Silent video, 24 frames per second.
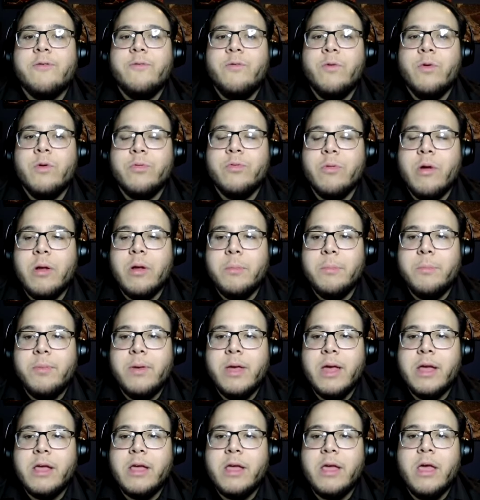fourth round
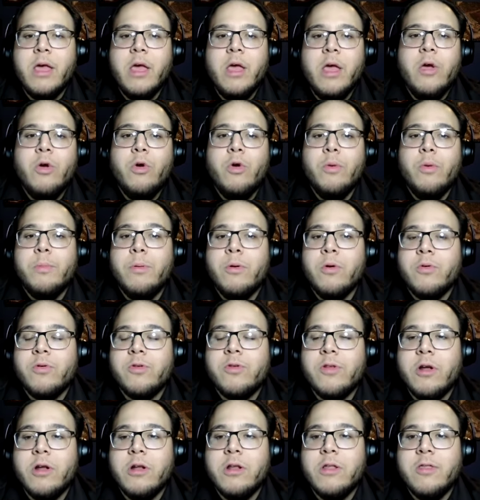pick who
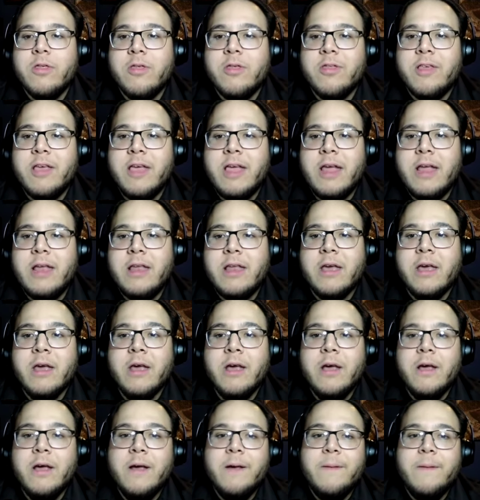burst onto the scene.
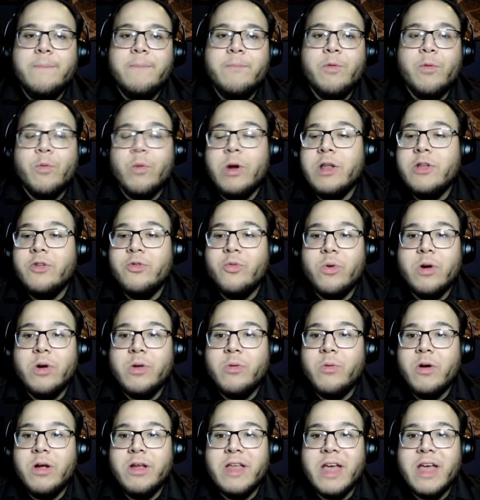
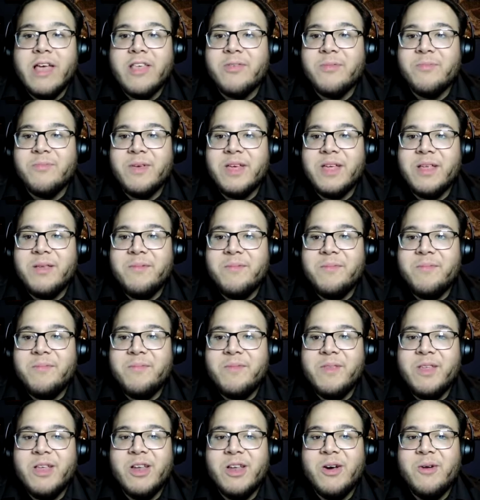2021 hasn't been,
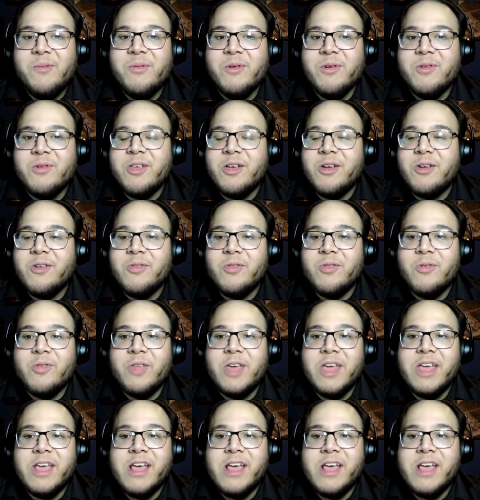you know,
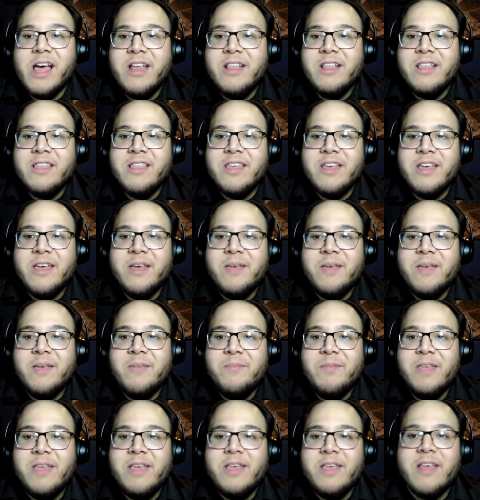particularly kind to him.
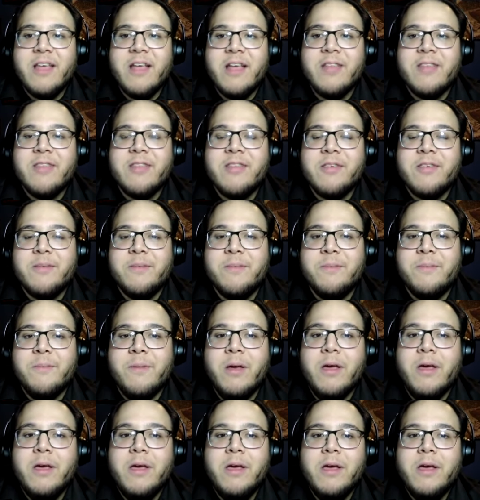He's had some
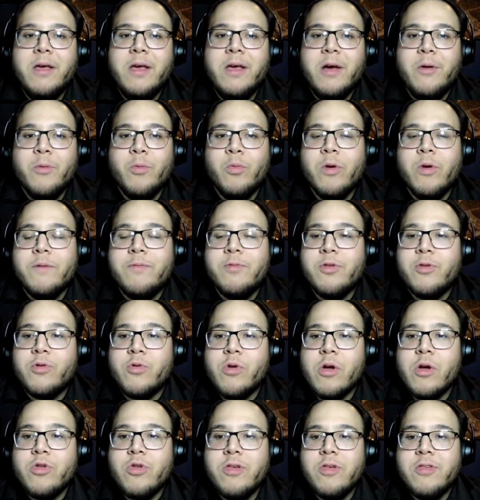rough
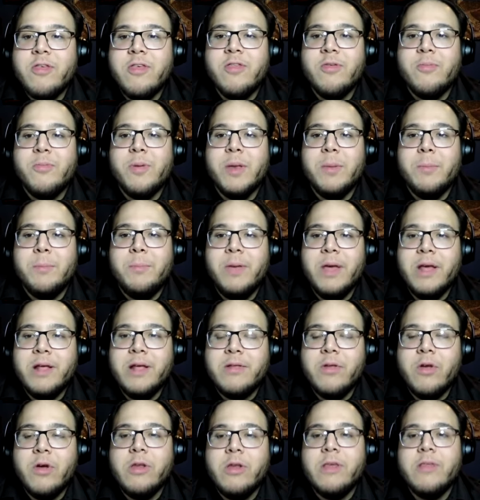stretches. He's been
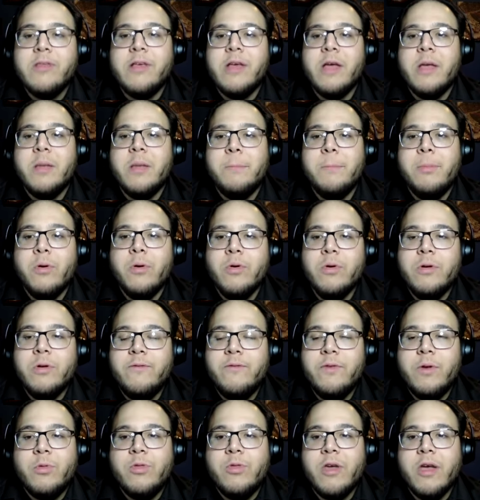picked on. He's gotten burned a
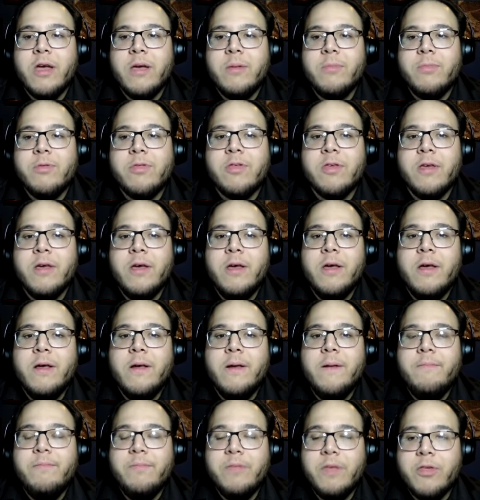few times.
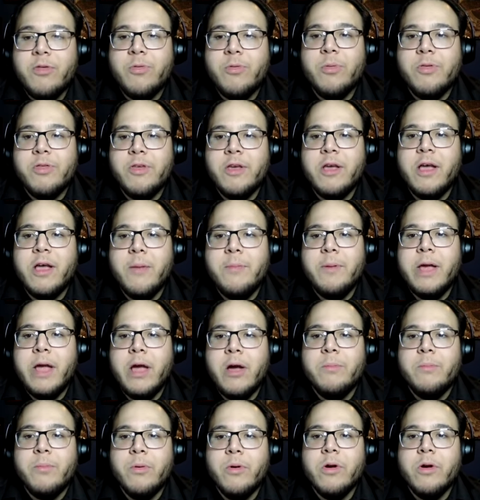This was a coming
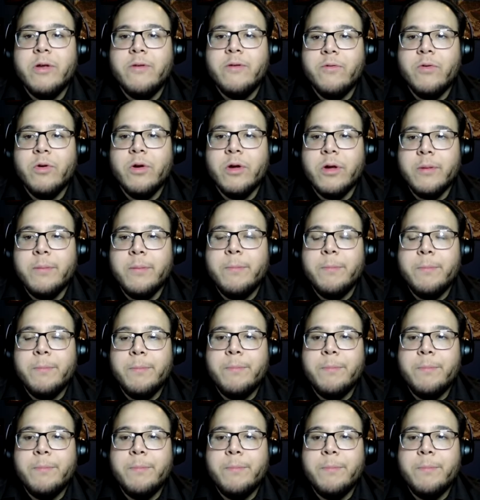out party for him.